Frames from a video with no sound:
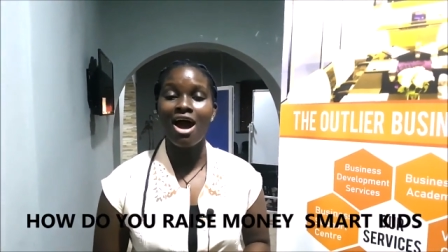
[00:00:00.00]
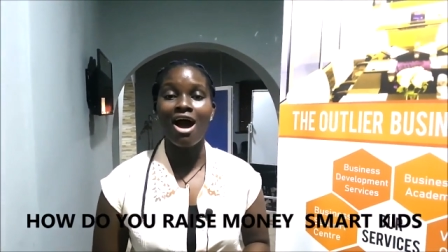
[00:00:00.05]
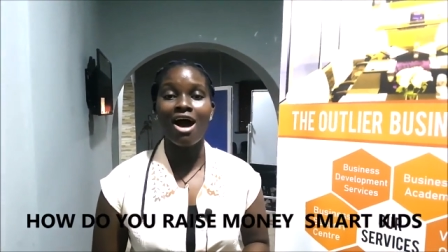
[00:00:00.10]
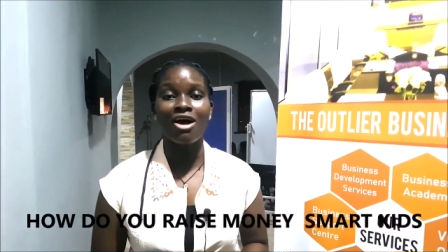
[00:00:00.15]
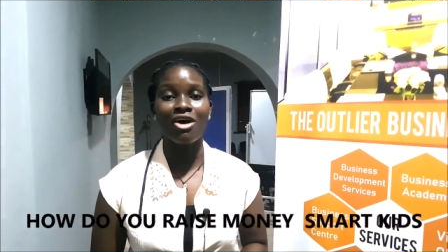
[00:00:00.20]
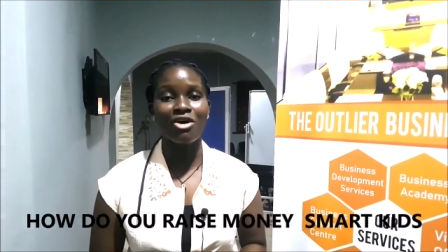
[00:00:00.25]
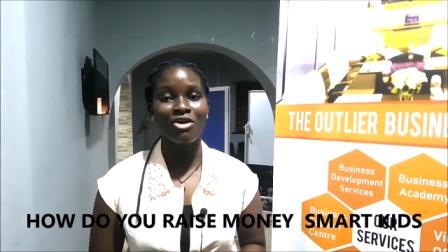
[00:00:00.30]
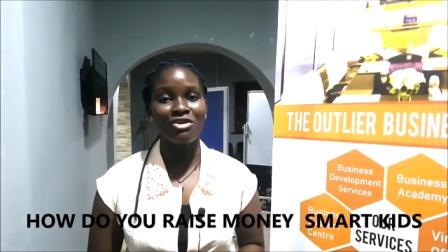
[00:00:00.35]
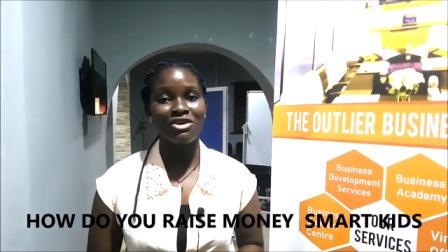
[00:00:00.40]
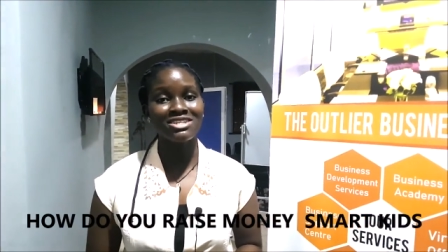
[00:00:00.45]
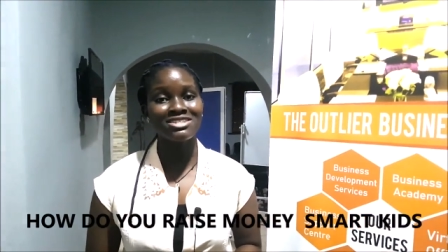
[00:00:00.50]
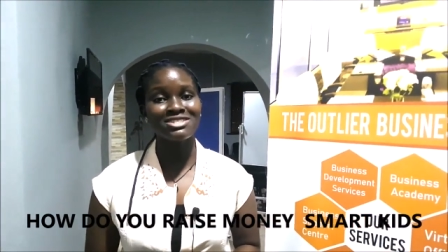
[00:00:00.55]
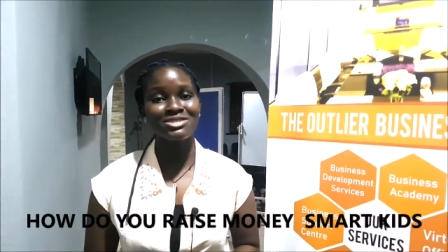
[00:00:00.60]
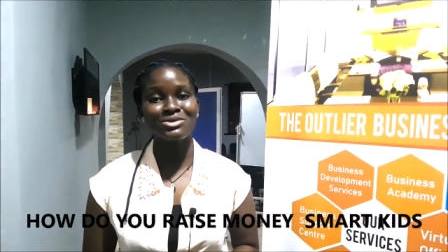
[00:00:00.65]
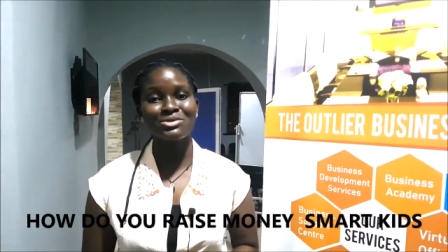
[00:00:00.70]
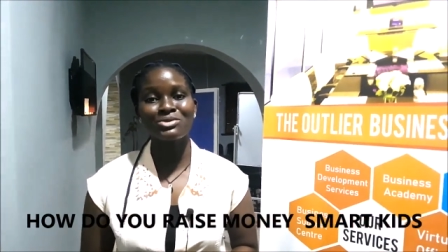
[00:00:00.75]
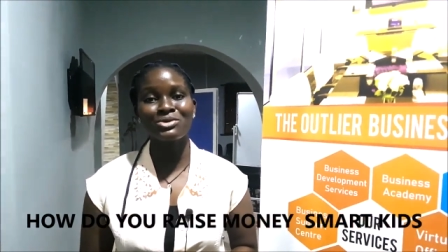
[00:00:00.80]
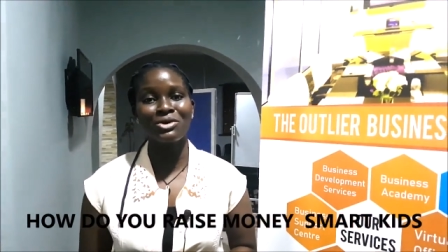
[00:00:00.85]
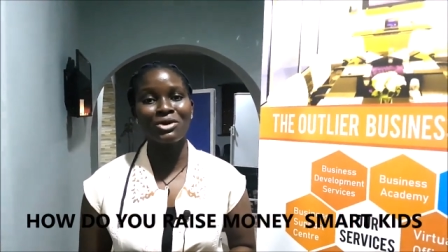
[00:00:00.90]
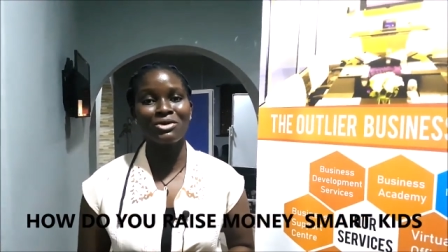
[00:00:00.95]
Our current
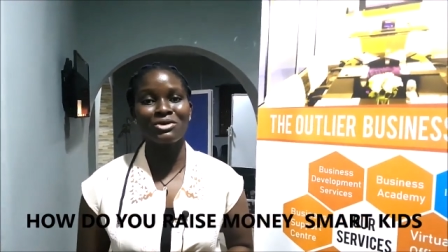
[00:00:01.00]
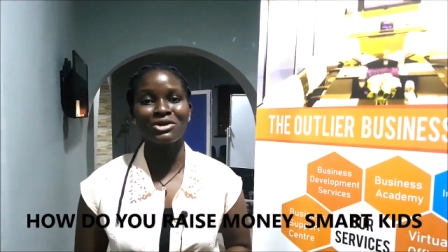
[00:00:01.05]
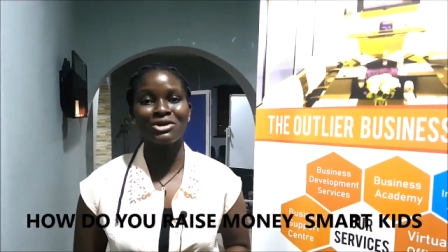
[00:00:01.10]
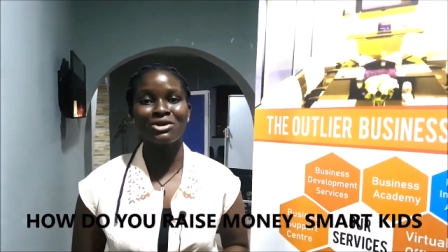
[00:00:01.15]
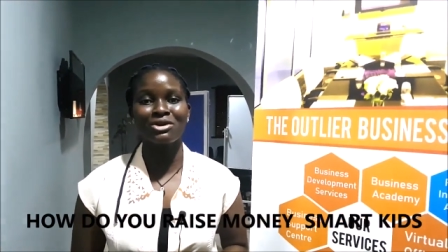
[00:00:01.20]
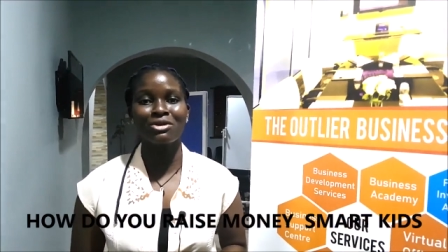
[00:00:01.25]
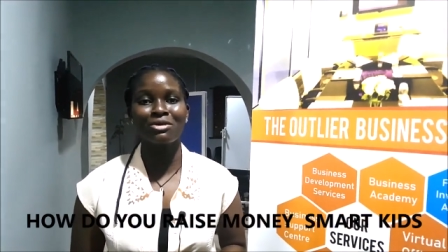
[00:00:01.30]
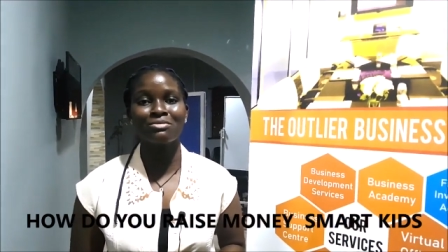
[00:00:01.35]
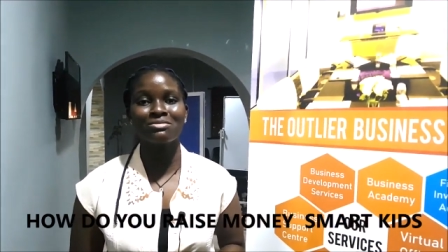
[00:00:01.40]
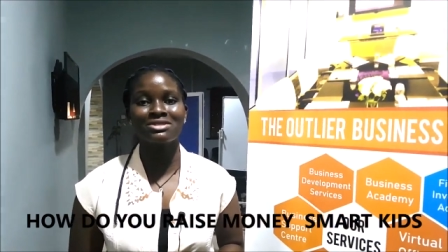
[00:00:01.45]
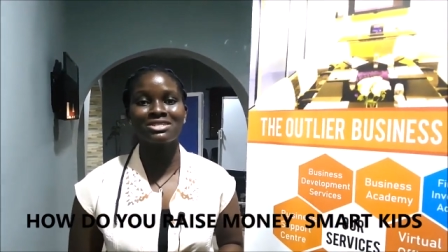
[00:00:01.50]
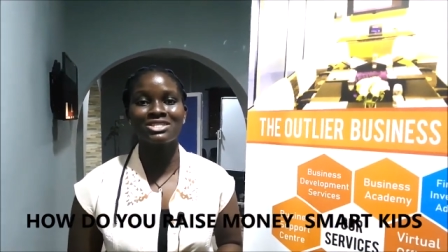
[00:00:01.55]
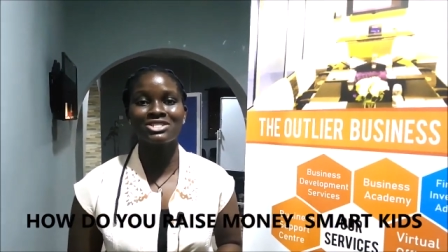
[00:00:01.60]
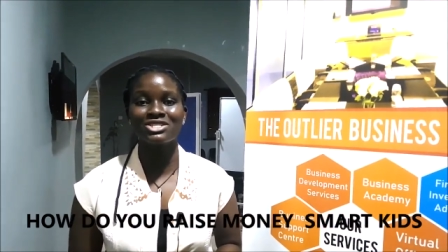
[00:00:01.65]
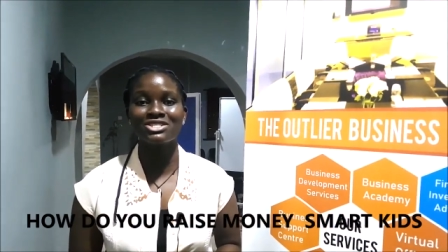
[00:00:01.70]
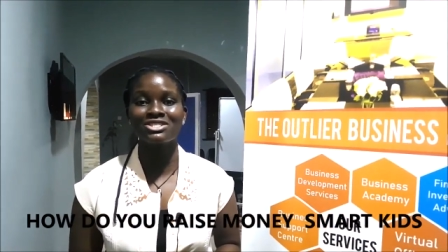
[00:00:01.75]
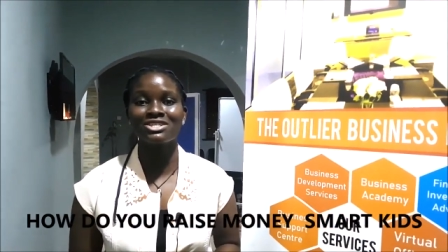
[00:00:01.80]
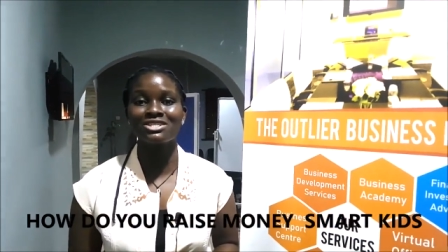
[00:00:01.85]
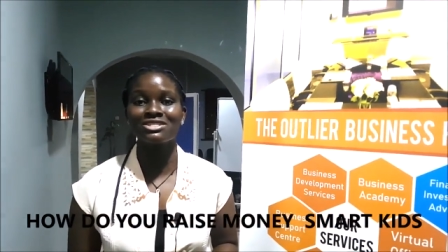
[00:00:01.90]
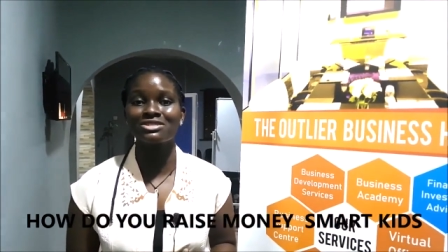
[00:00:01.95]
school curriculum
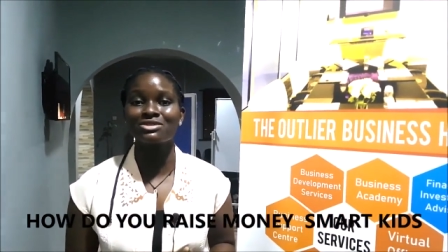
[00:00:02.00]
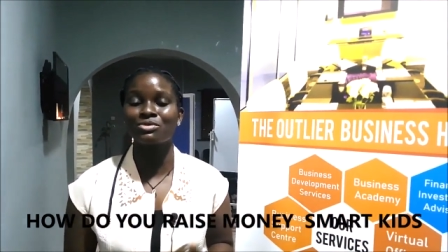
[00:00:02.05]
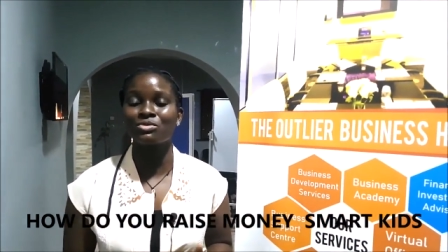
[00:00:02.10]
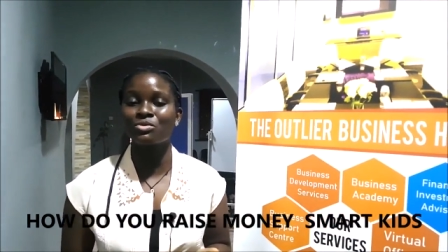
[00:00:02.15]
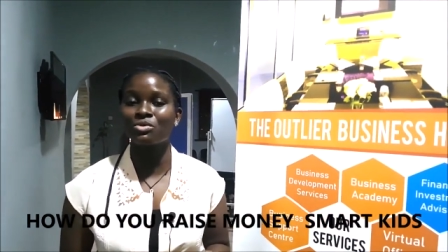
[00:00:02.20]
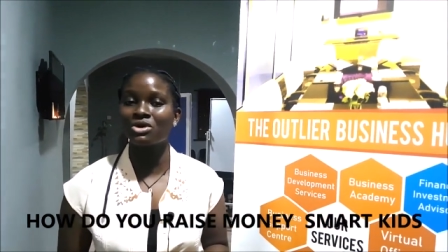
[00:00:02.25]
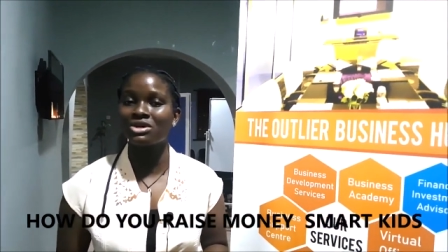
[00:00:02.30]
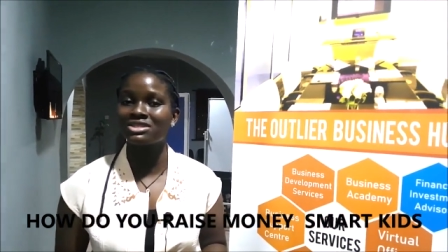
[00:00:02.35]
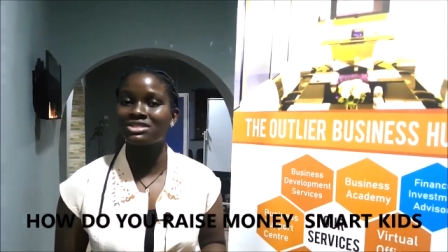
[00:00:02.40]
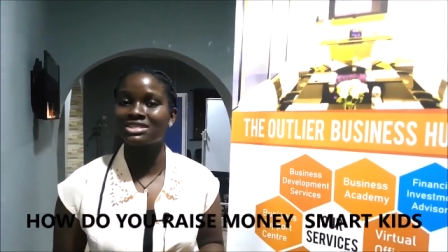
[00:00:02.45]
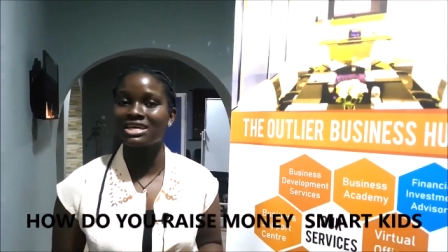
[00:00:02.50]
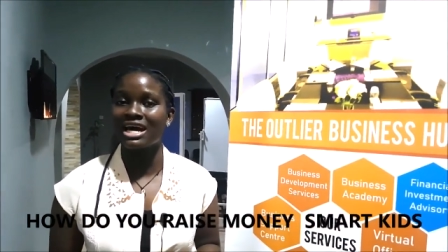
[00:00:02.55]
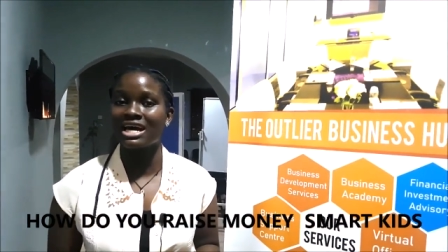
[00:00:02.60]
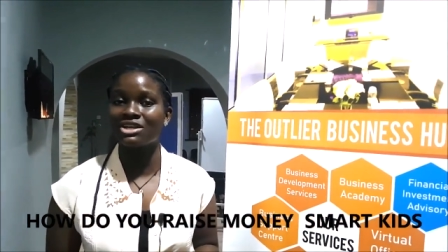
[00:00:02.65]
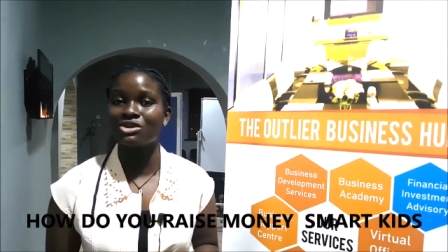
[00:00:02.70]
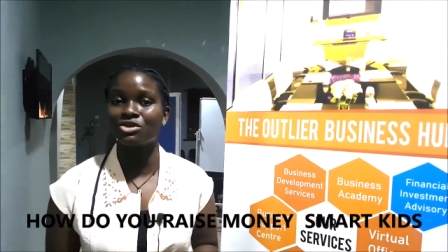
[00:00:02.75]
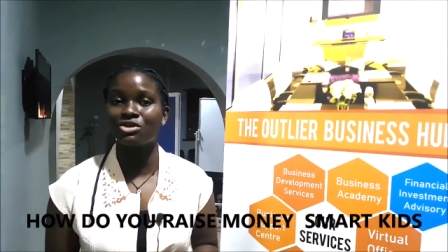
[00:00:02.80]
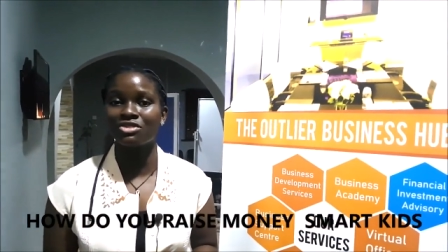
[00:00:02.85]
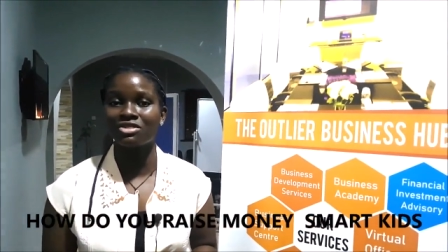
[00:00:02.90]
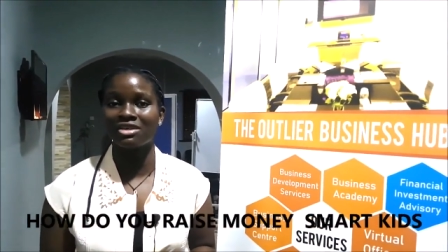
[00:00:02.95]
teaches us the what
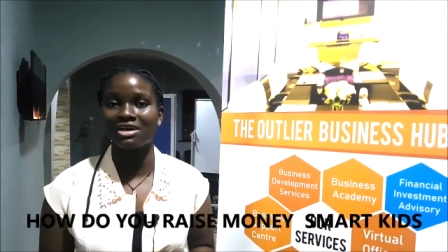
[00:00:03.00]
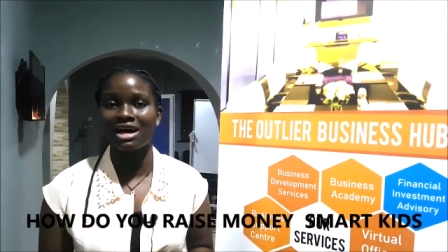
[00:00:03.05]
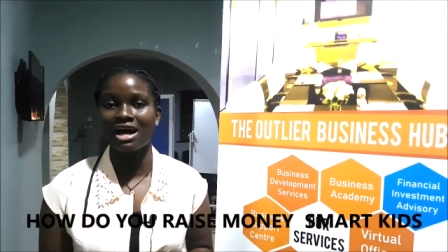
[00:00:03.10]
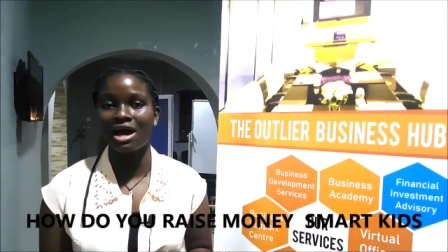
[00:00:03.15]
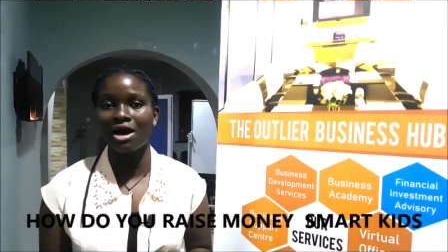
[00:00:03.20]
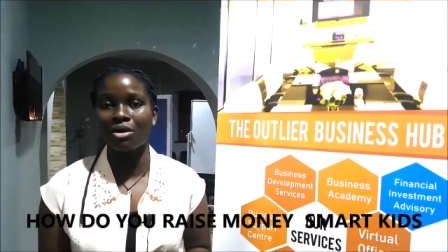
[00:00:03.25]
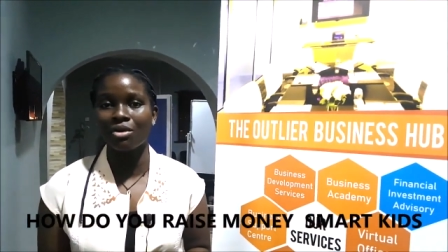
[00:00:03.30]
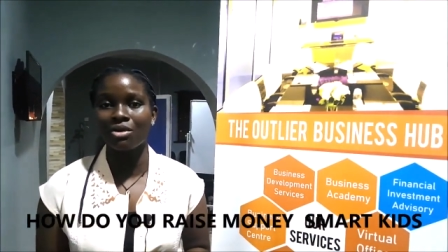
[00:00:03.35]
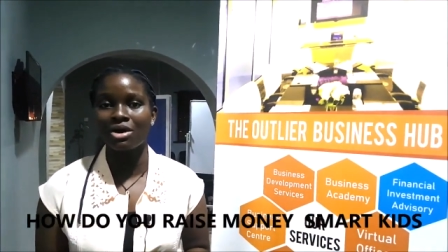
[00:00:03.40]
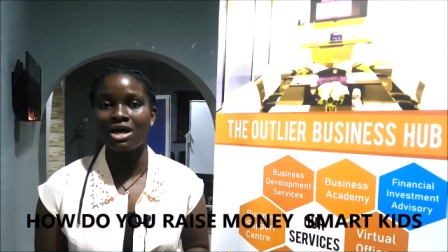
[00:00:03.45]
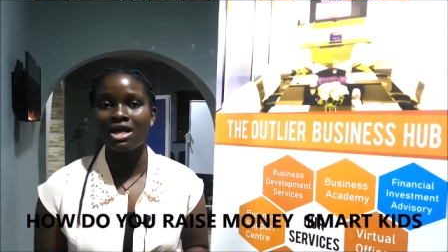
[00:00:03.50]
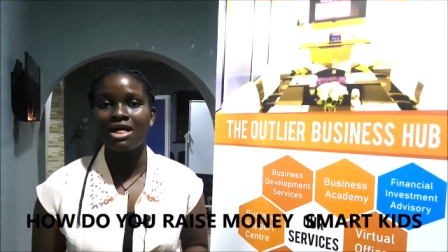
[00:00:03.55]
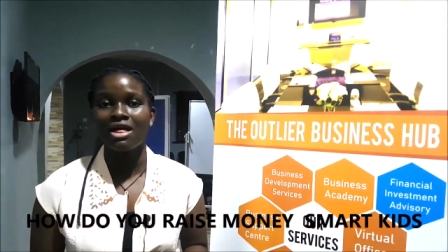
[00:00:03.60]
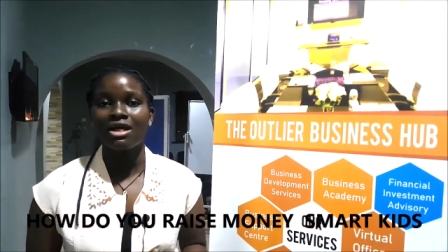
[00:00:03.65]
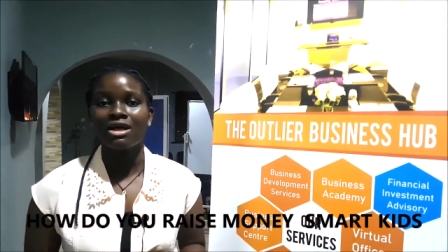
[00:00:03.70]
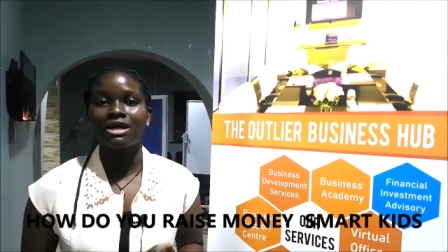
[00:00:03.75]
and not the how.